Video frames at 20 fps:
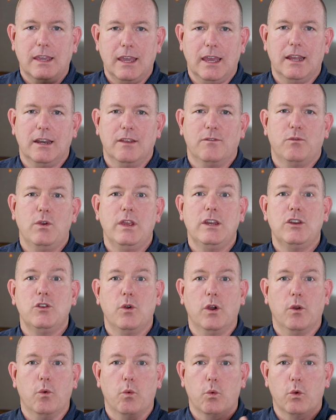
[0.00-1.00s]
again, if we
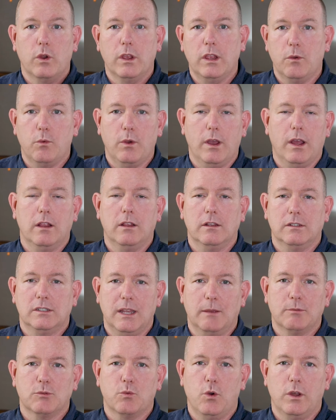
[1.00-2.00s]
do it really well at
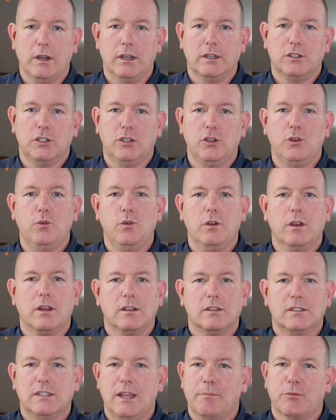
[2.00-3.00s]
steps 1 and 2,
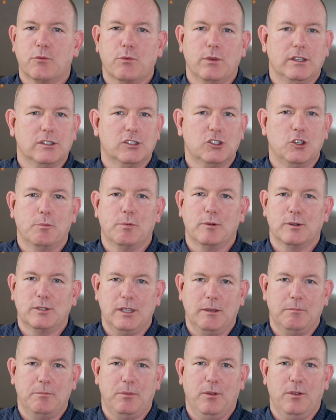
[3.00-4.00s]
step 3 is super
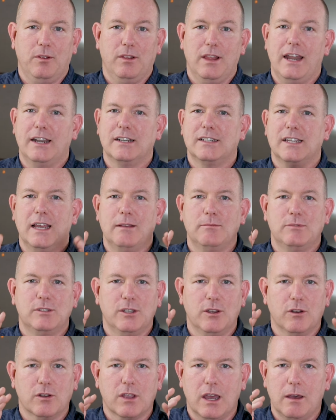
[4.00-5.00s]
simple. A lot of times
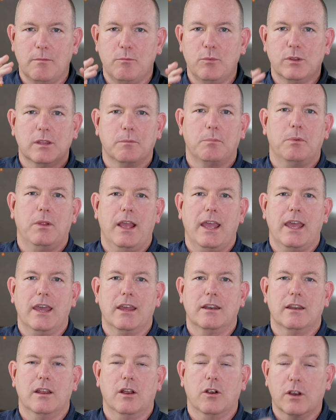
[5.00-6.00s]
they'll come with the
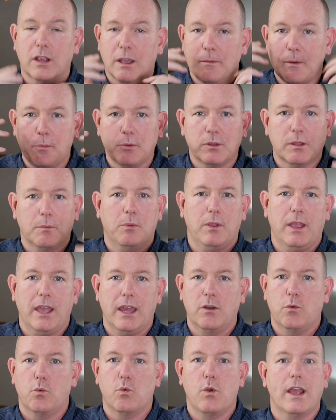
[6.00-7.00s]
plan or come up with the
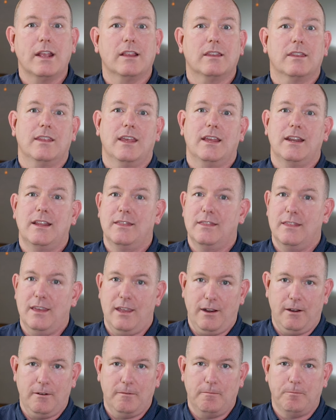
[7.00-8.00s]
plan right then and
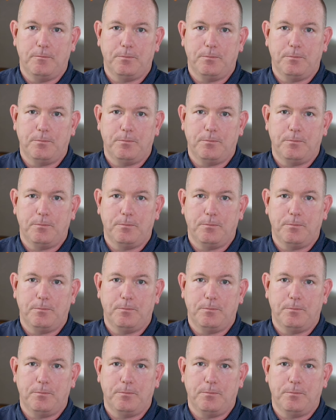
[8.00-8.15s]
there.